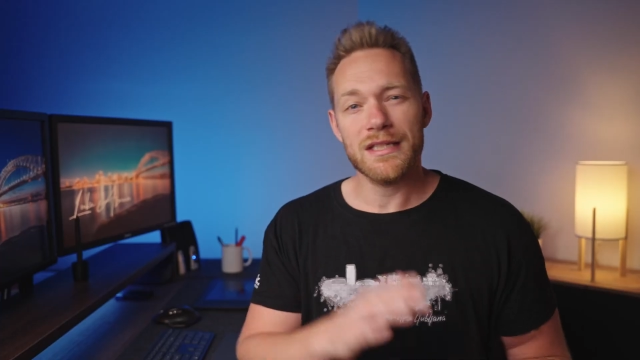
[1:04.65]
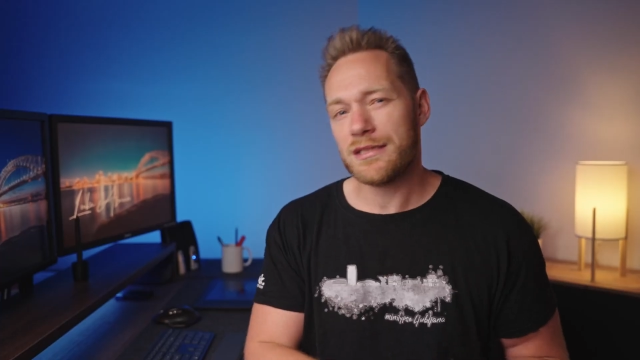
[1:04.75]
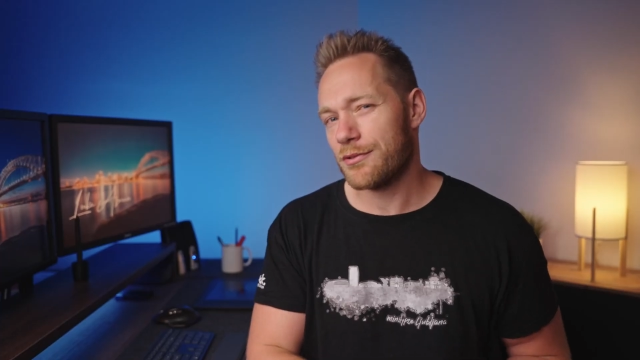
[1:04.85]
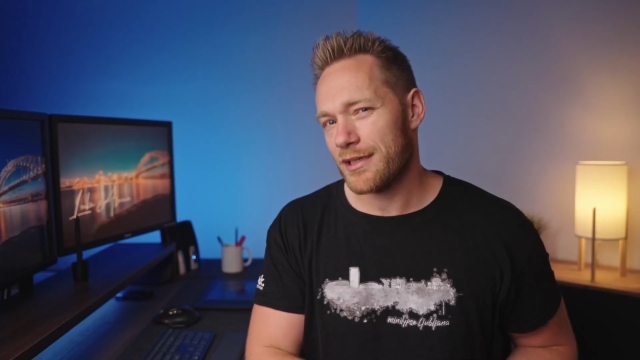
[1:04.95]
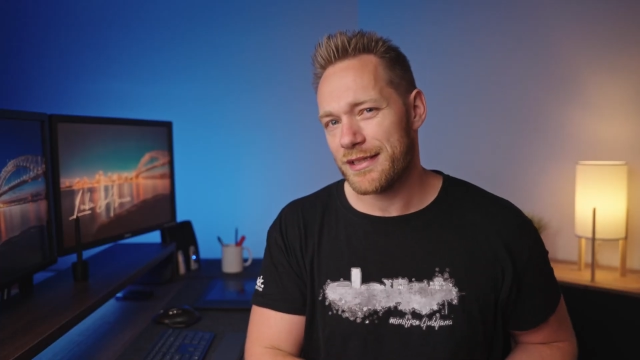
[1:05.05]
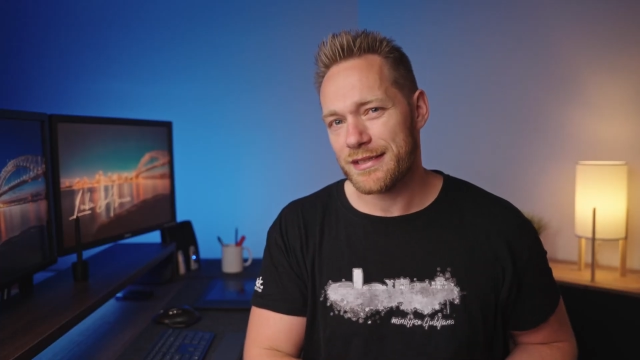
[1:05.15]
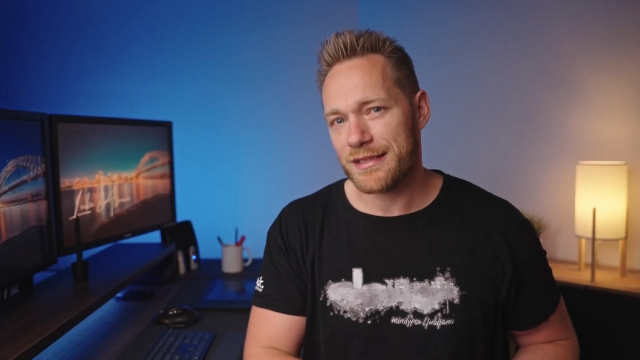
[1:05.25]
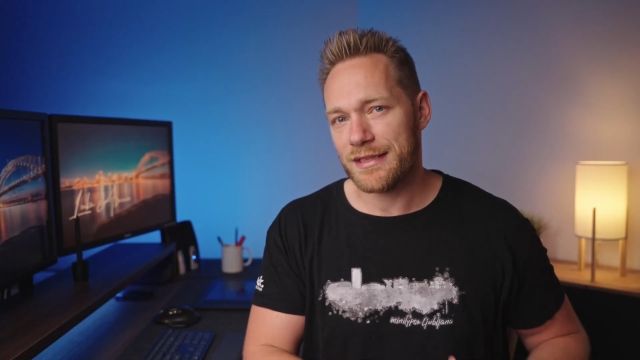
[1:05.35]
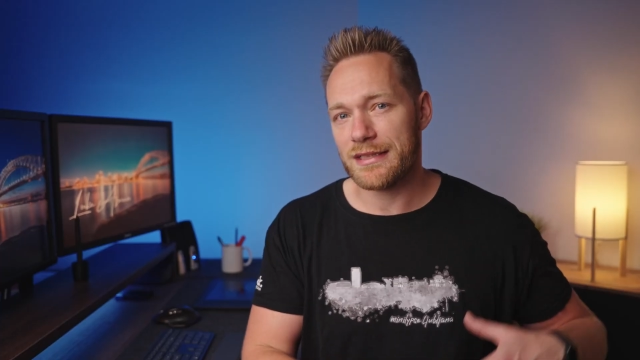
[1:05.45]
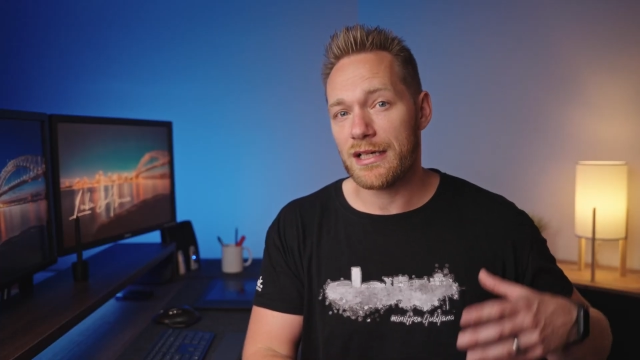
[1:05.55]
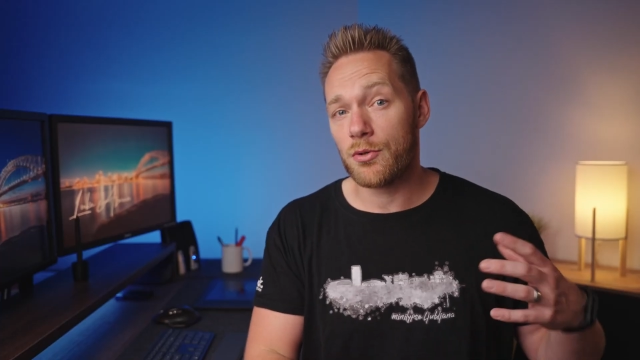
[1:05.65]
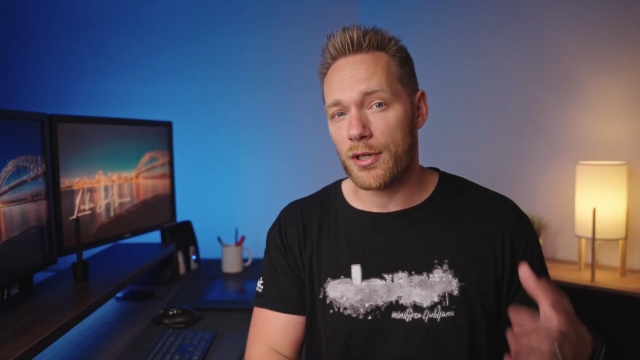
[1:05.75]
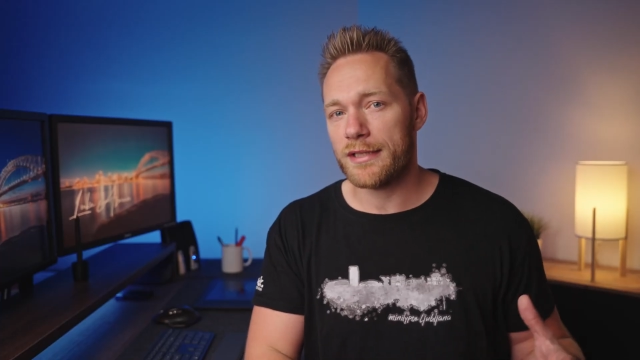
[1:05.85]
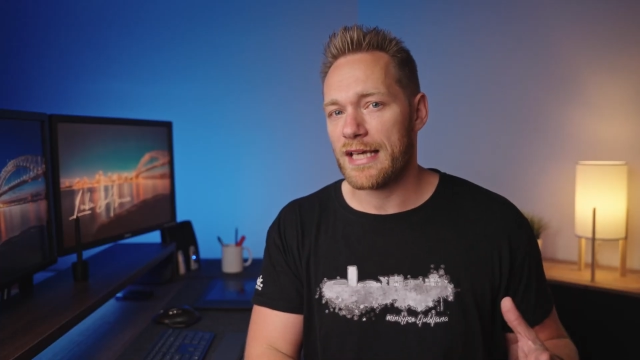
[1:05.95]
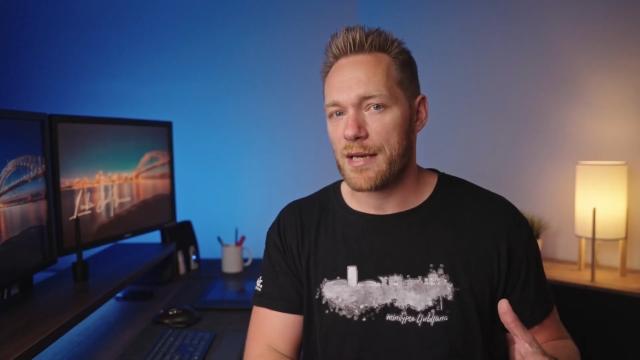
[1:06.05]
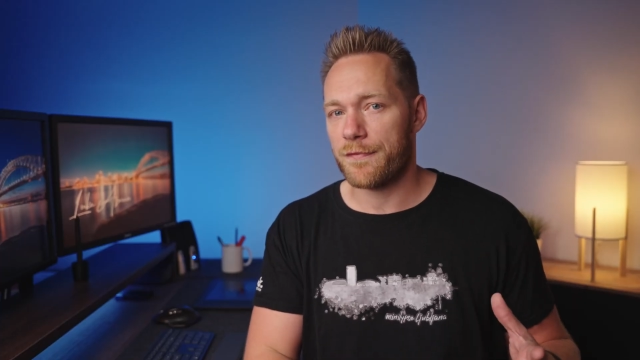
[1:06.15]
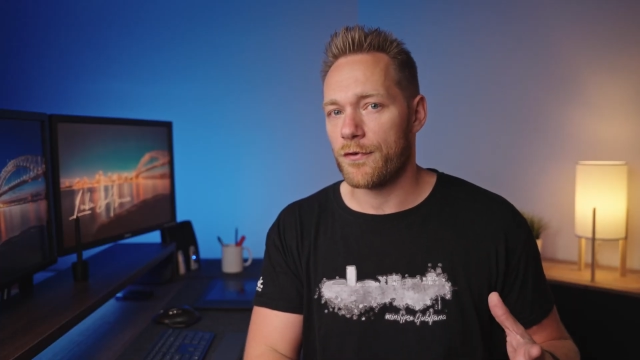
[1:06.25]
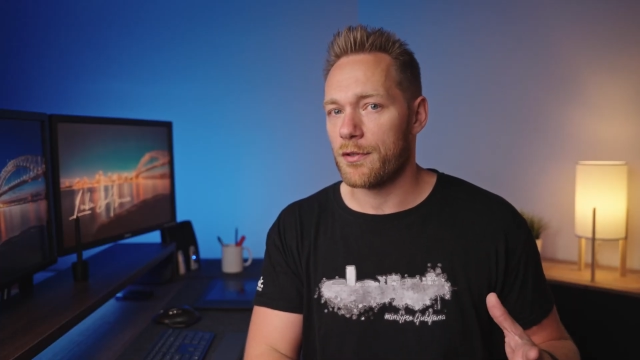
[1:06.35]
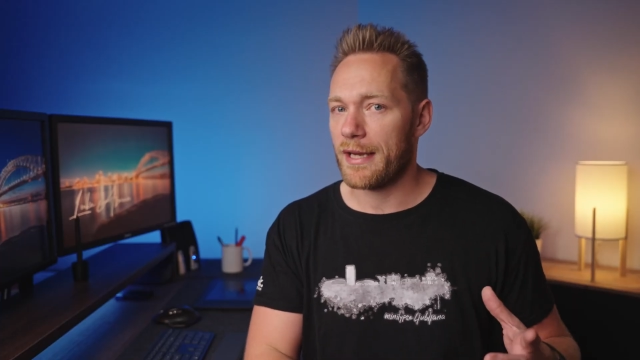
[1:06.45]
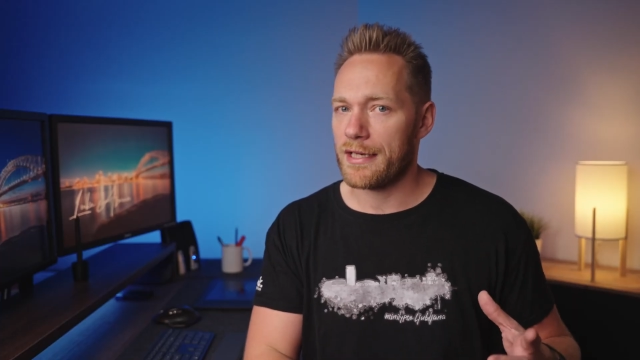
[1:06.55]
Easy Release is a great app
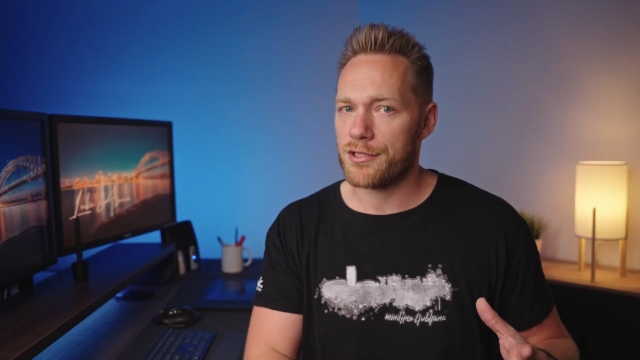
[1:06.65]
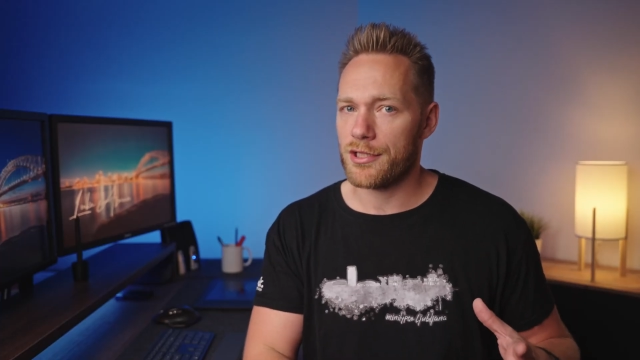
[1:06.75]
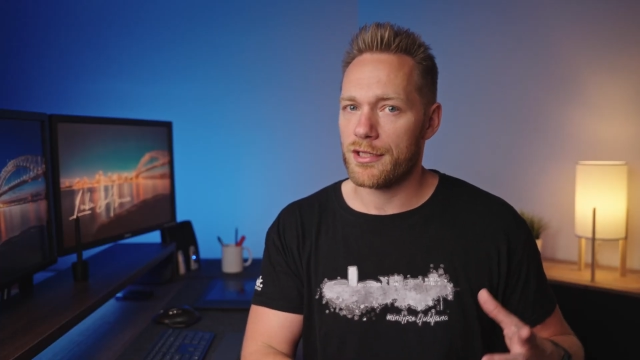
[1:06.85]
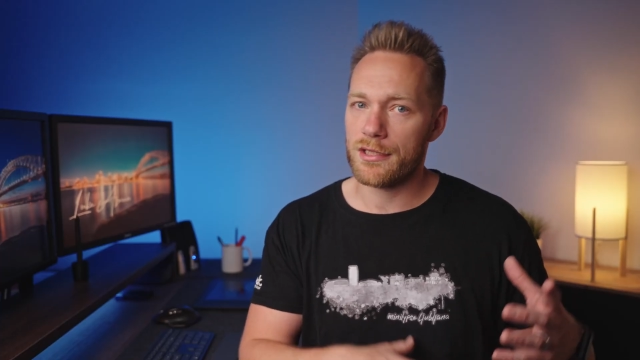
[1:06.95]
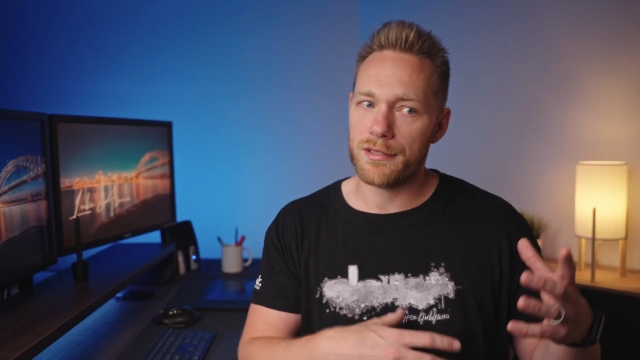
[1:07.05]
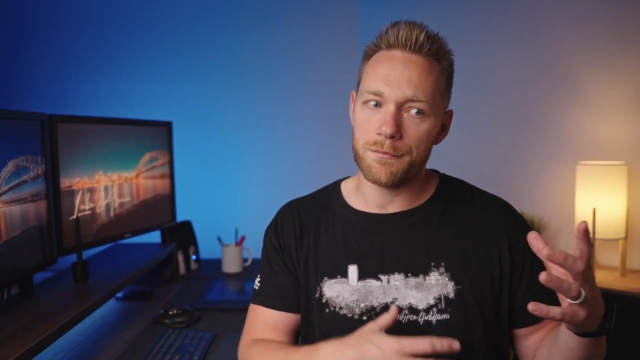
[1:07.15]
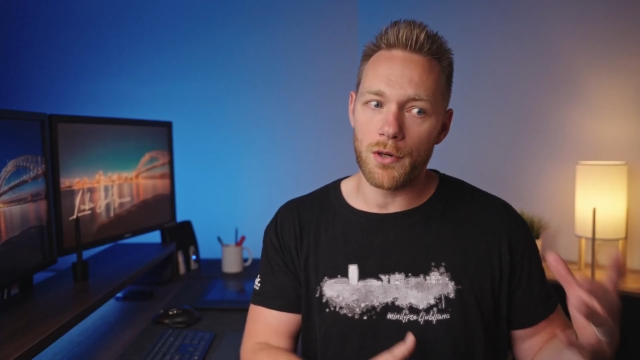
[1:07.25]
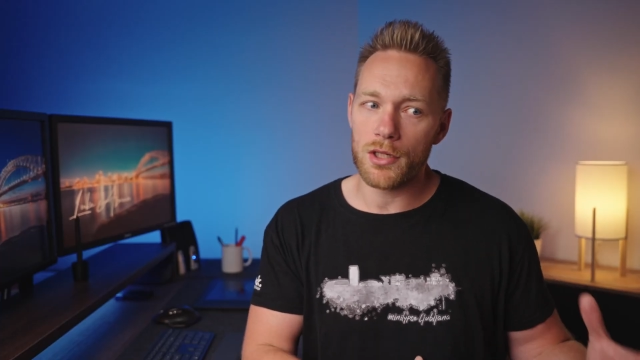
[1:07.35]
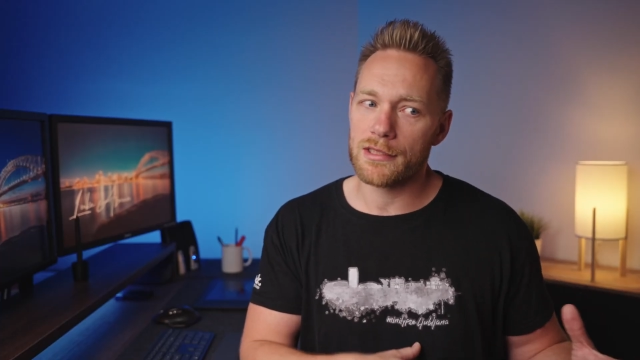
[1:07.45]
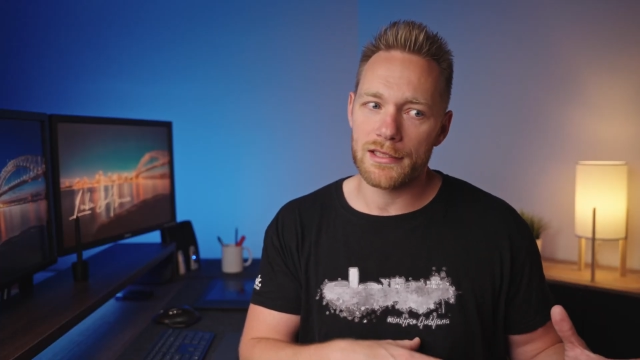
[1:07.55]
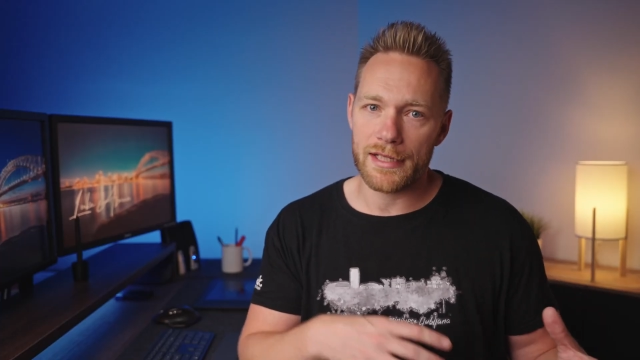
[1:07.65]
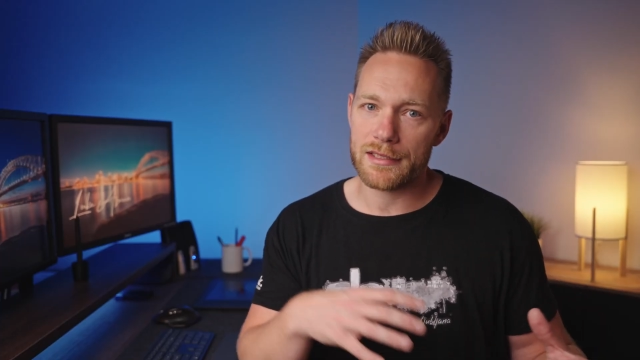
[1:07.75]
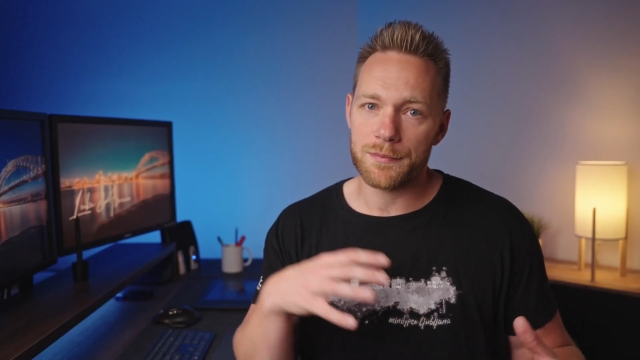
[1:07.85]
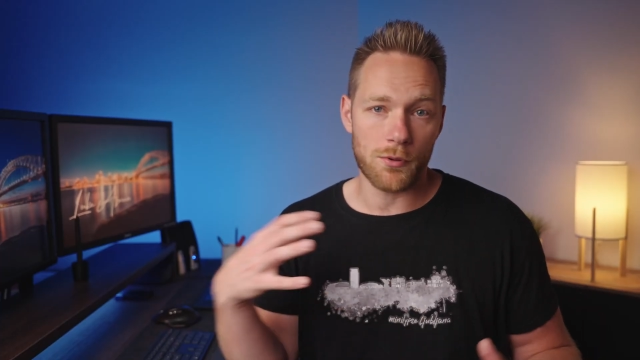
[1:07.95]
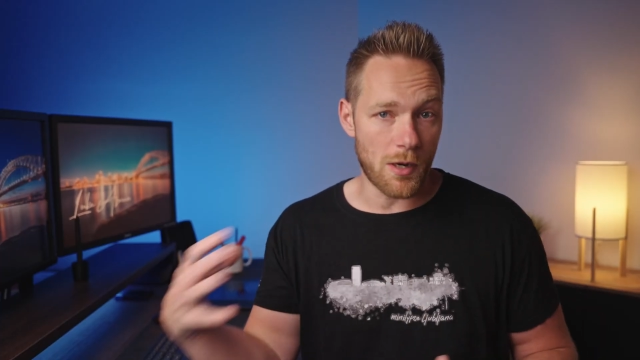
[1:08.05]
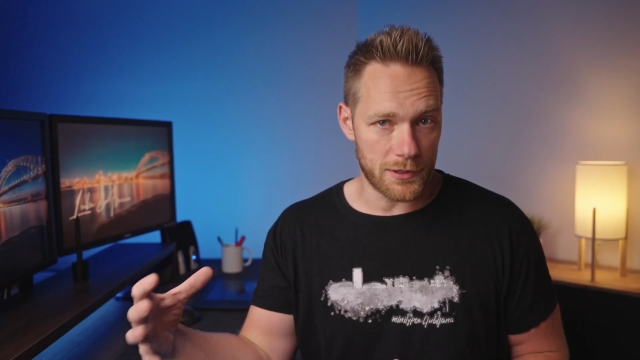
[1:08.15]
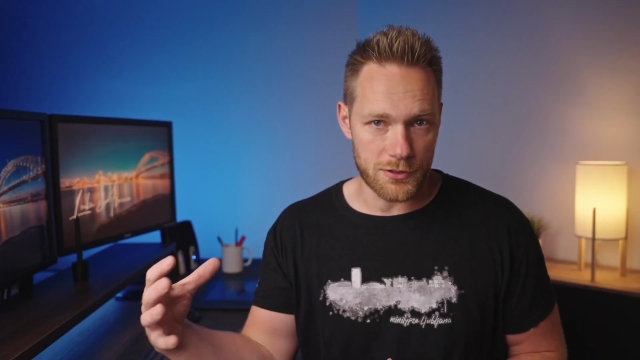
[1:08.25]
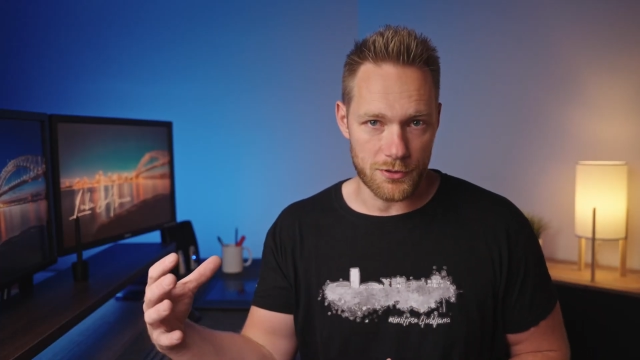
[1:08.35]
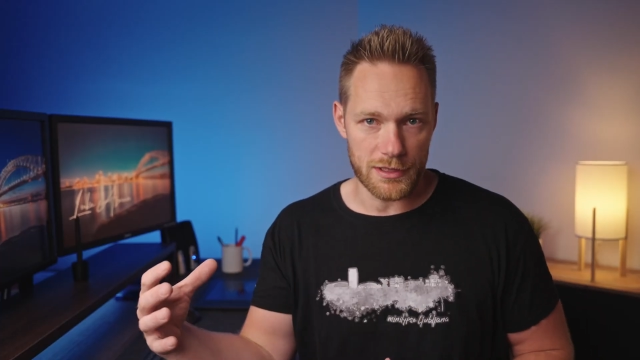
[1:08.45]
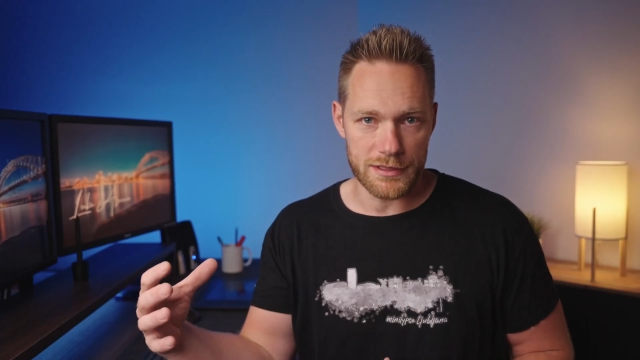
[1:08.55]
for managing model and property
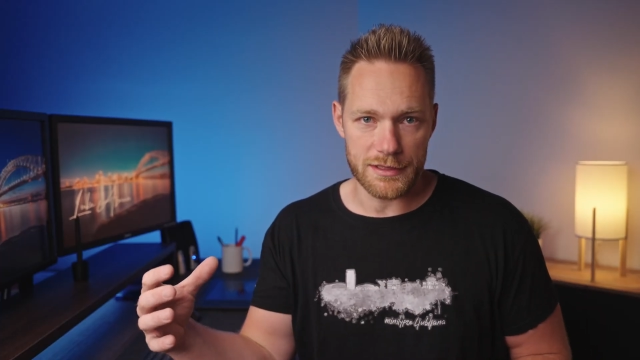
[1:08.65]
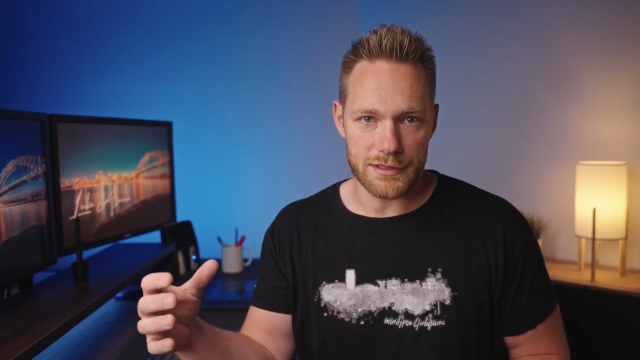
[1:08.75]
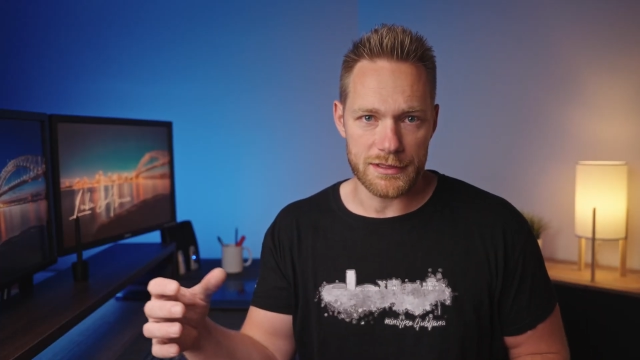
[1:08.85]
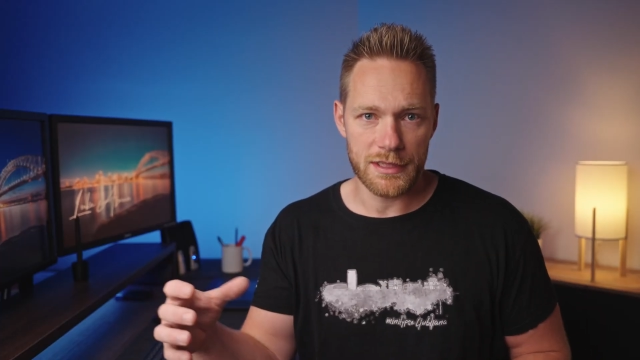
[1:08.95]
releases.